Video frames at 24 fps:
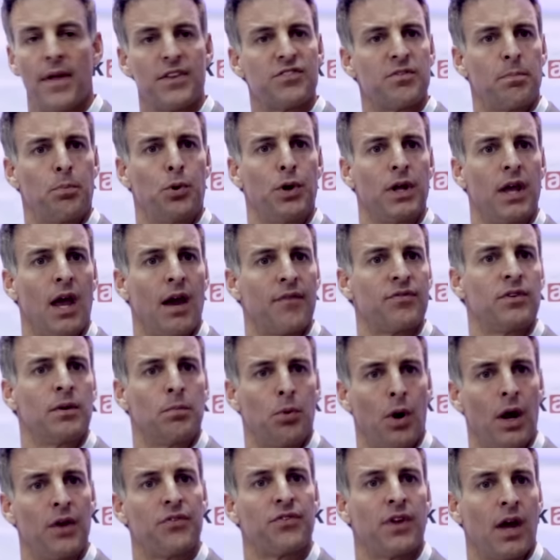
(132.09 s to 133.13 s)
that's a pretty hefty
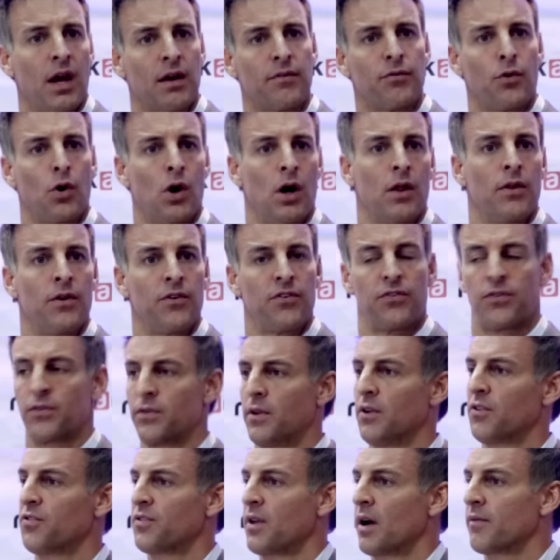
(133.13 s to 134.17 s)
price tag for all this
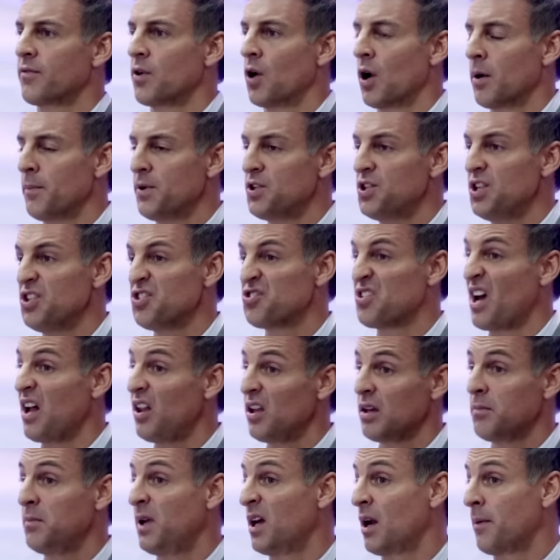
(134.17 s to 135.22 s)
stuff going on. But she's
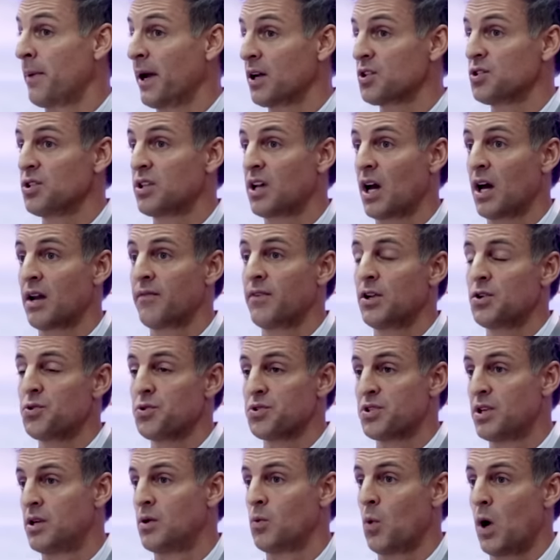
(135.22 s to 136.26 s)
selling me, and I'm actually kind of
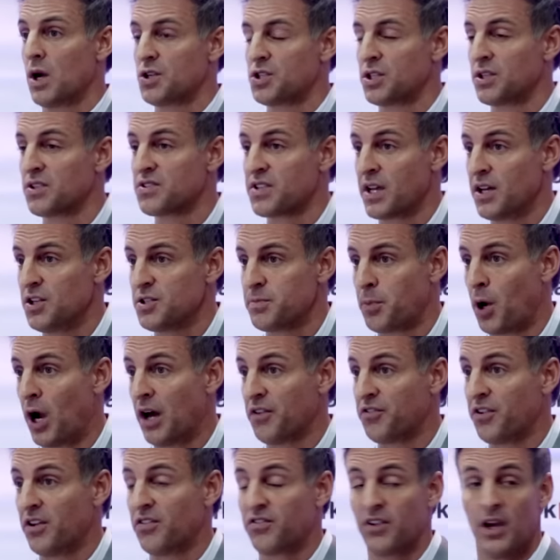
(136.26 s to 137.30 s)
interested in watching the sales
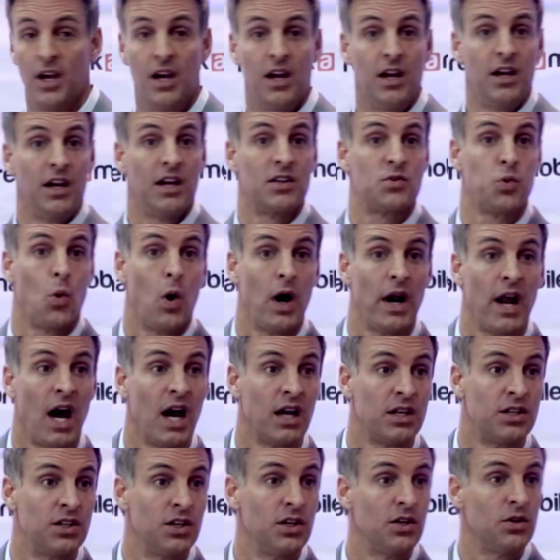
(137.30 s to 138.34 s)
process. It's what
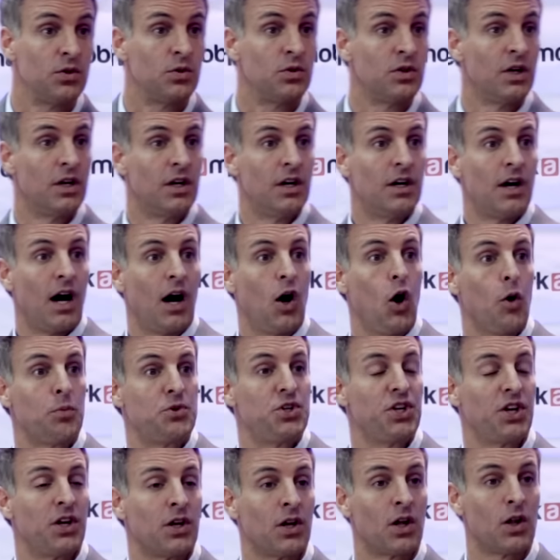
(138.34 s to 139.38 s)
I do. I hope
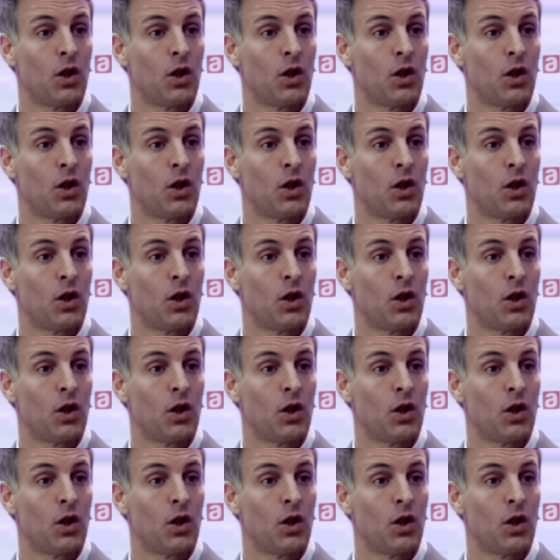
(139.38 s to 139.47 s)
she can